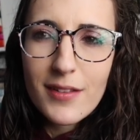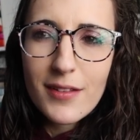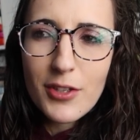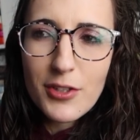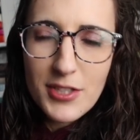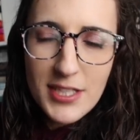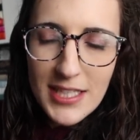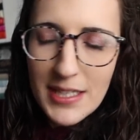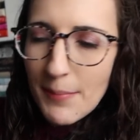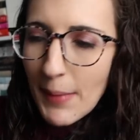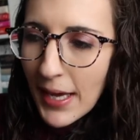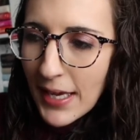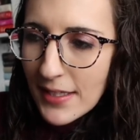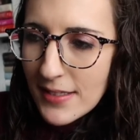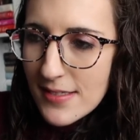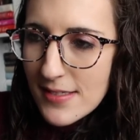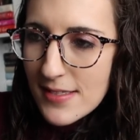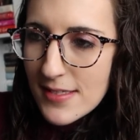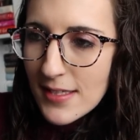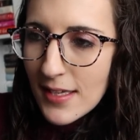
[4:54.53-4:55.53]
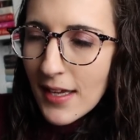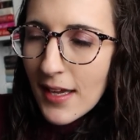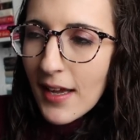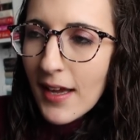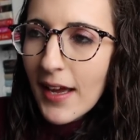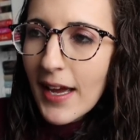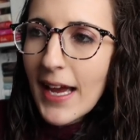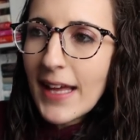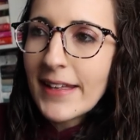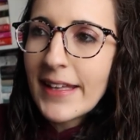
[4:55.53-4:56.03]
your teammates?
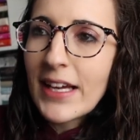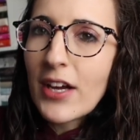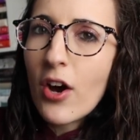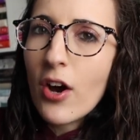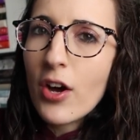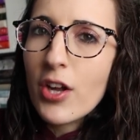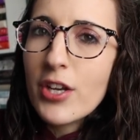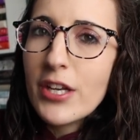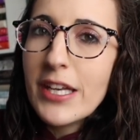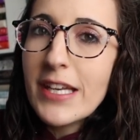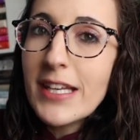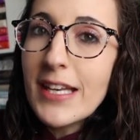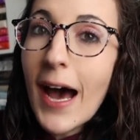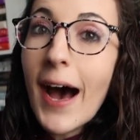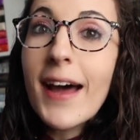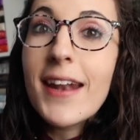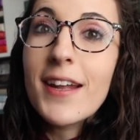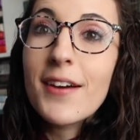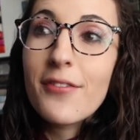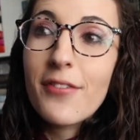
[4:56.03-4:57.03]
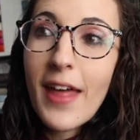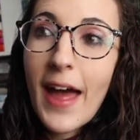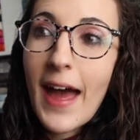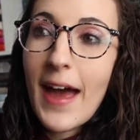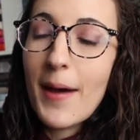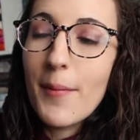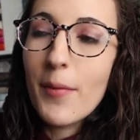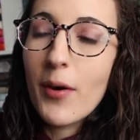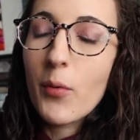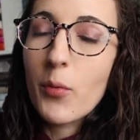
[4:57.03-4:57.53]
And like none of
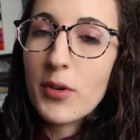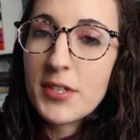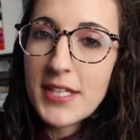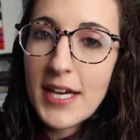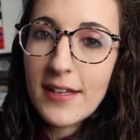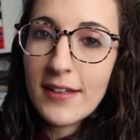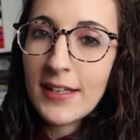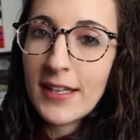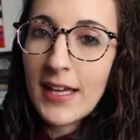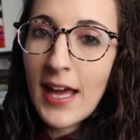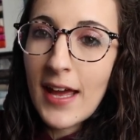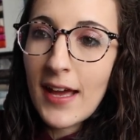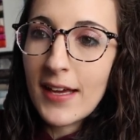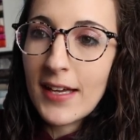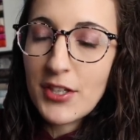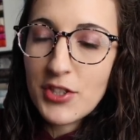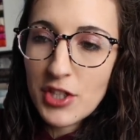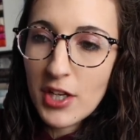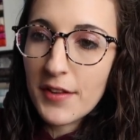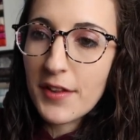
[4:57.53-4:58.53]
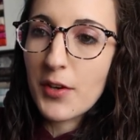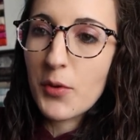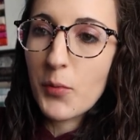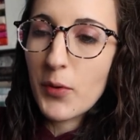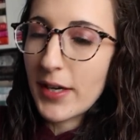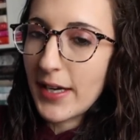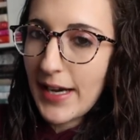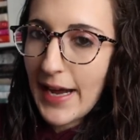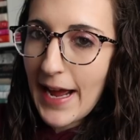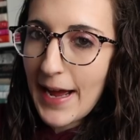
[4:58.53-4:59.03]
them were telling each other
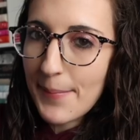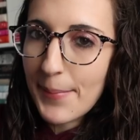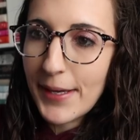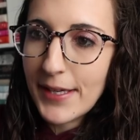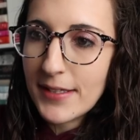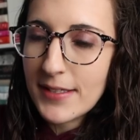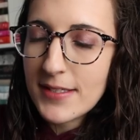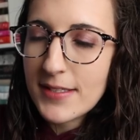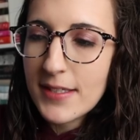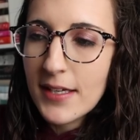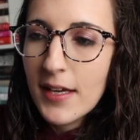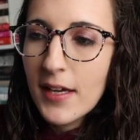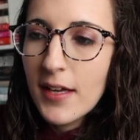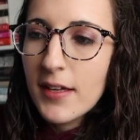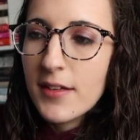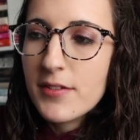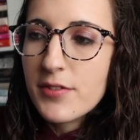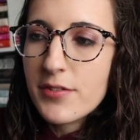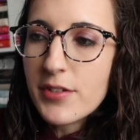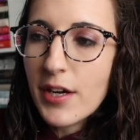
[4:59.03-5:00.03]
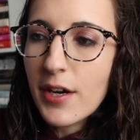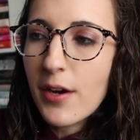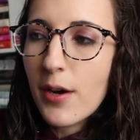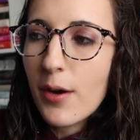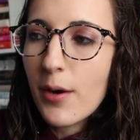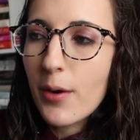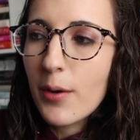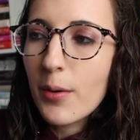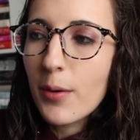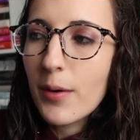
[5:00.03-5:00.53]
what had happened.
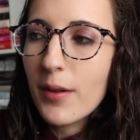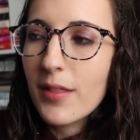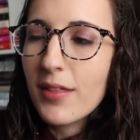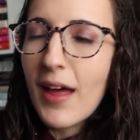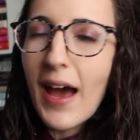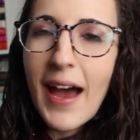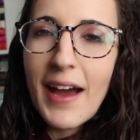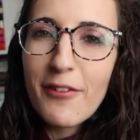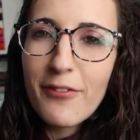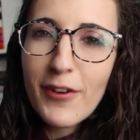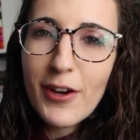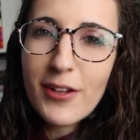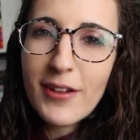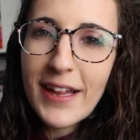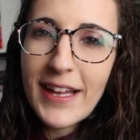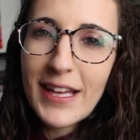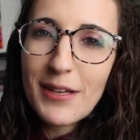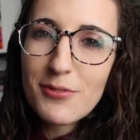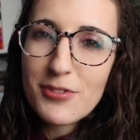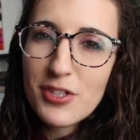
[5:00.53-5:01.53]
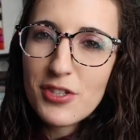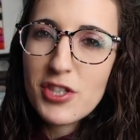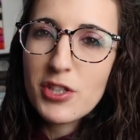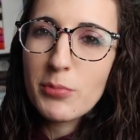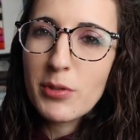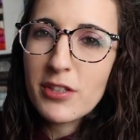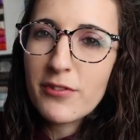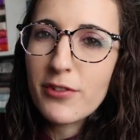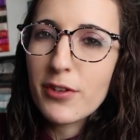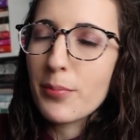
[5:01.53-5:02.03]
So that felt like it was just
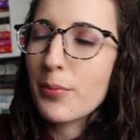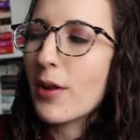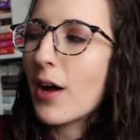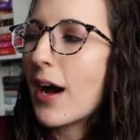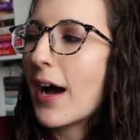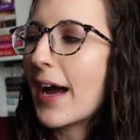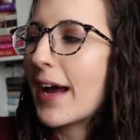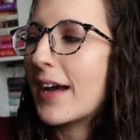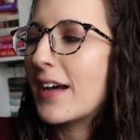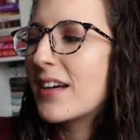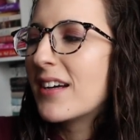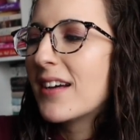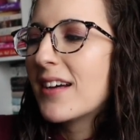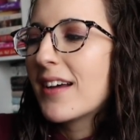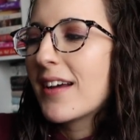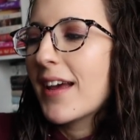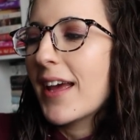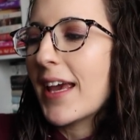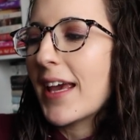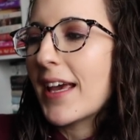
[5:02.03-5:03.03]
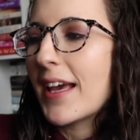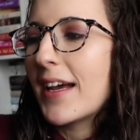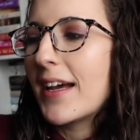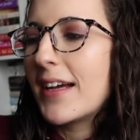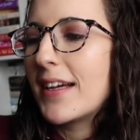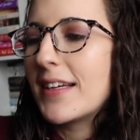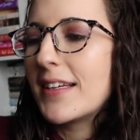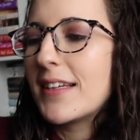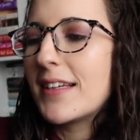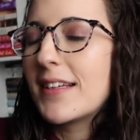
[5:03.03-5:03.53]
too much for the plot.
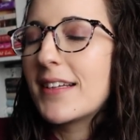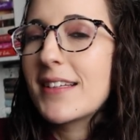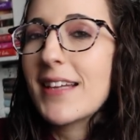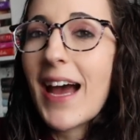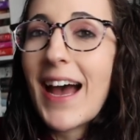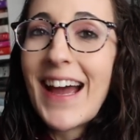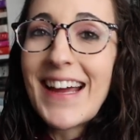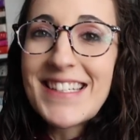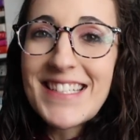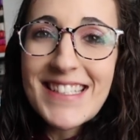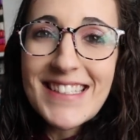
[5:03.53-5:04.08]
And I